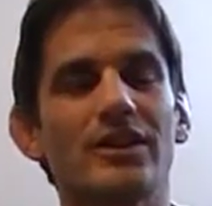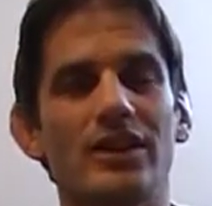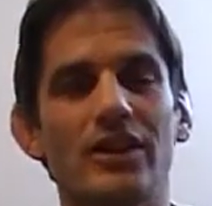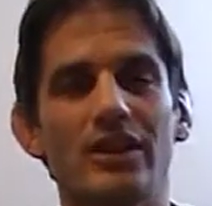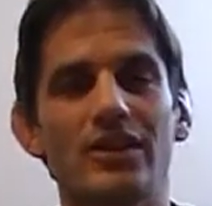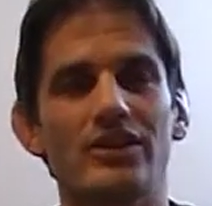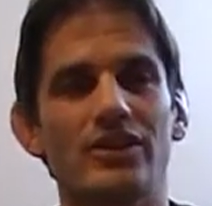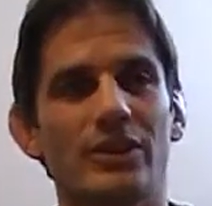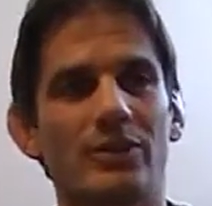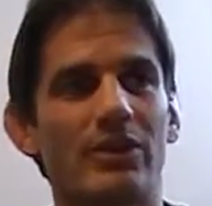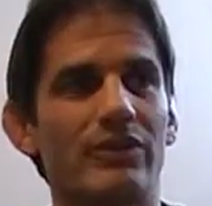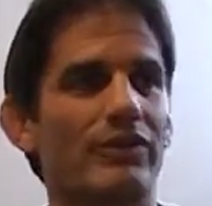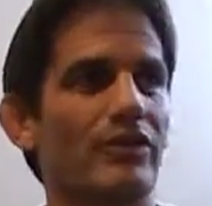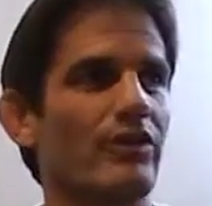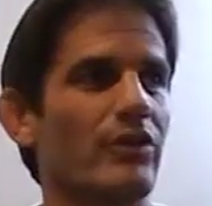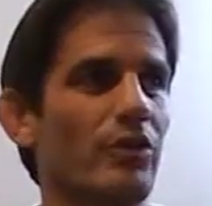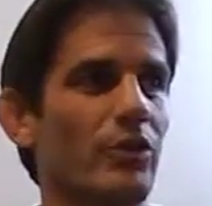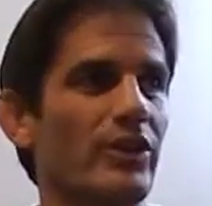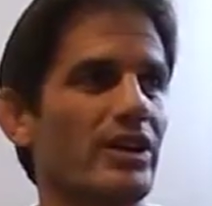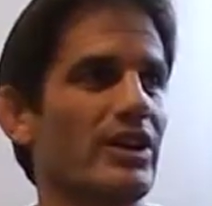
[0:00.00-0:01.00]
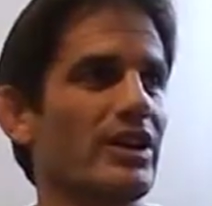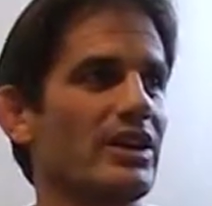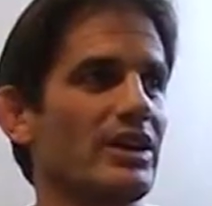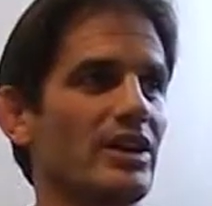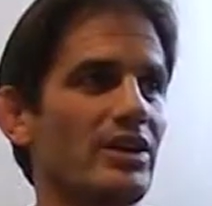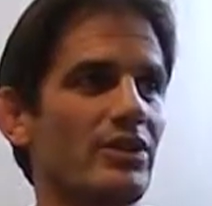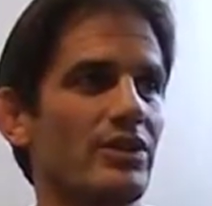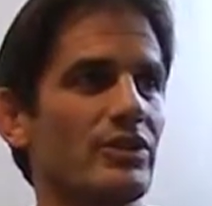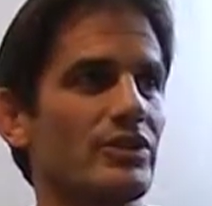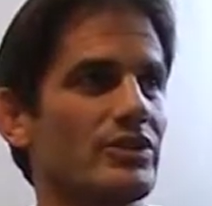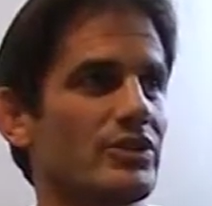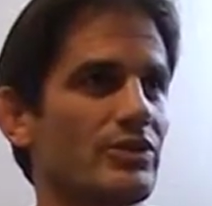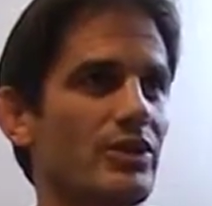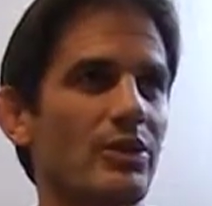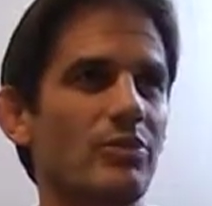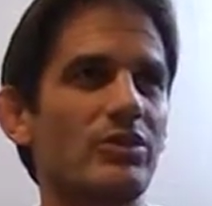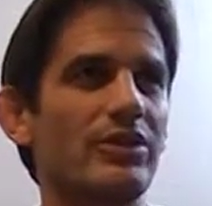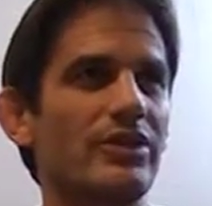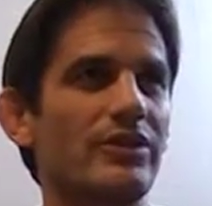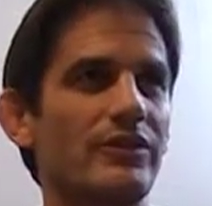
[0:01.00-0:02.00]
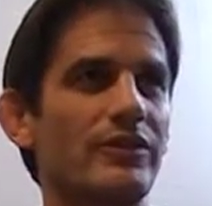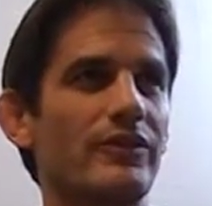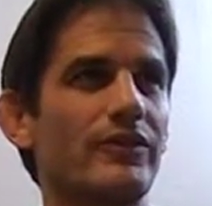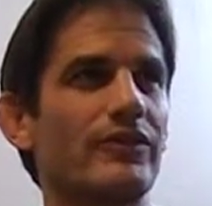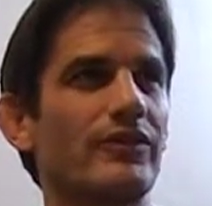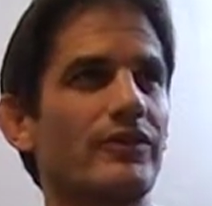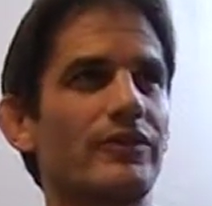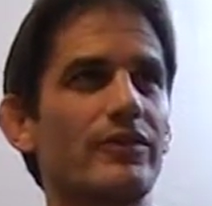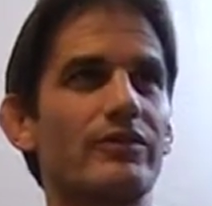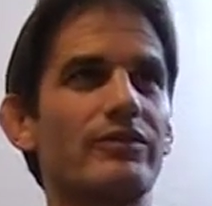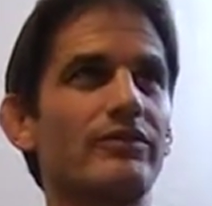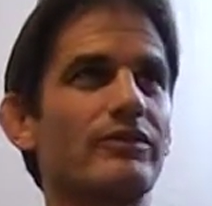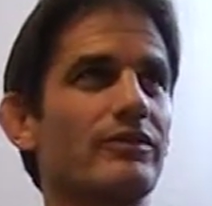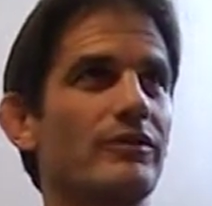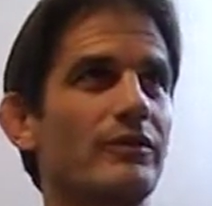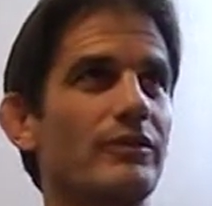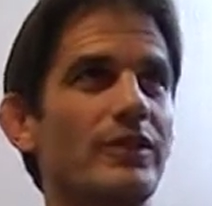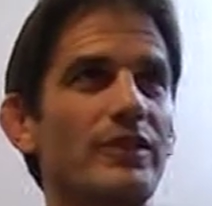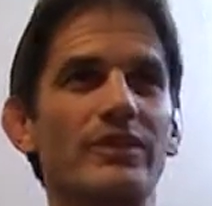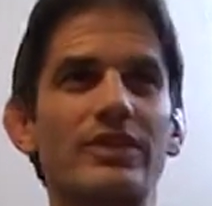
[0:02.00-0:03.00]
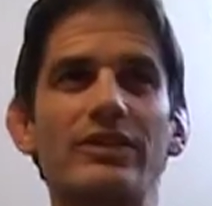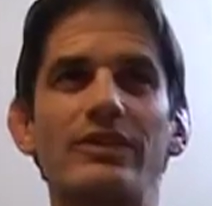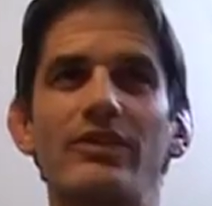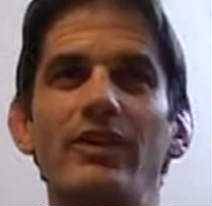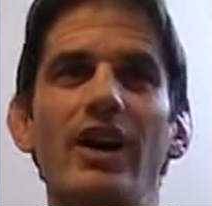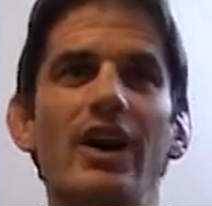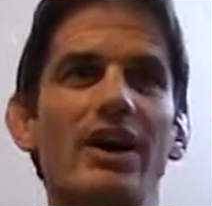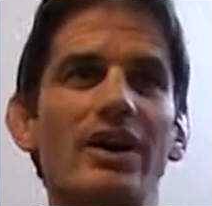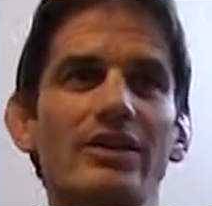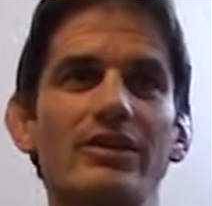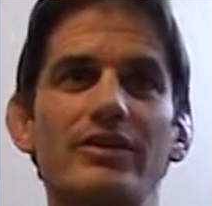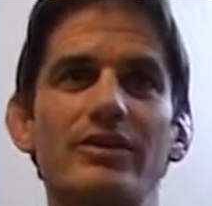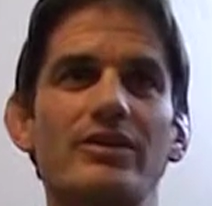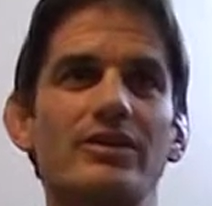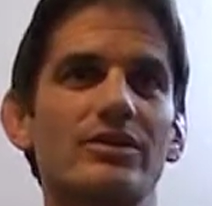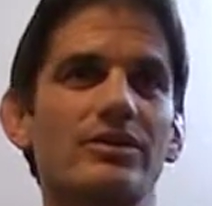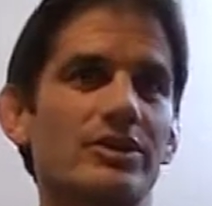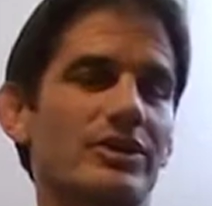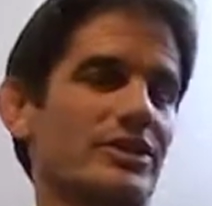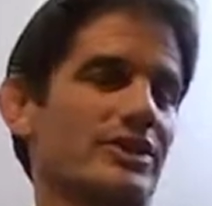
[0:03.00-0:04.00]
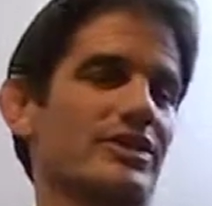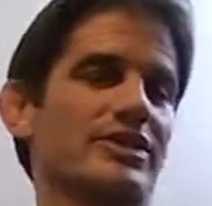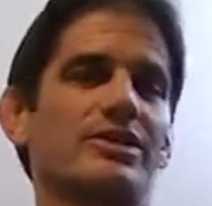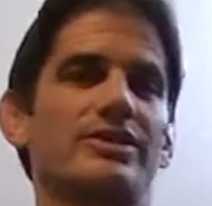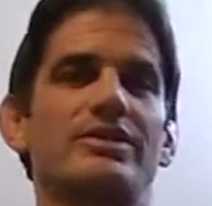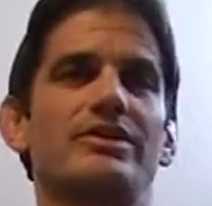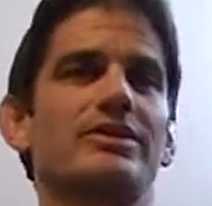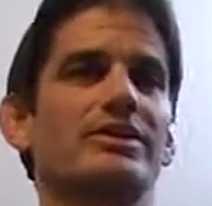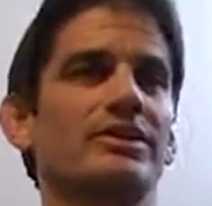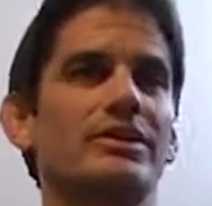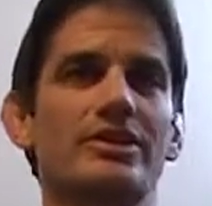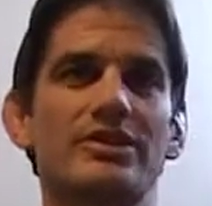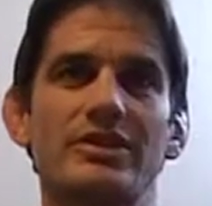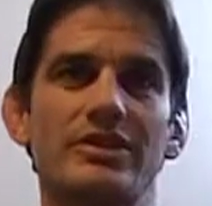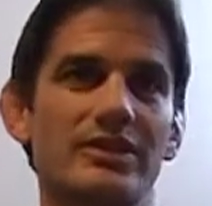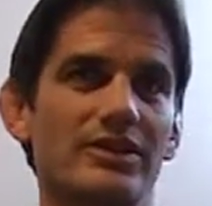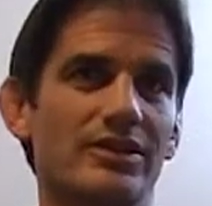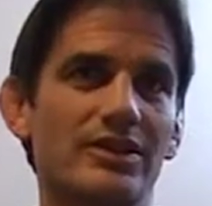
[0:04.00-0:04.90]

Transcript: So they went from 48 kilos to, I believe, 55, which is just...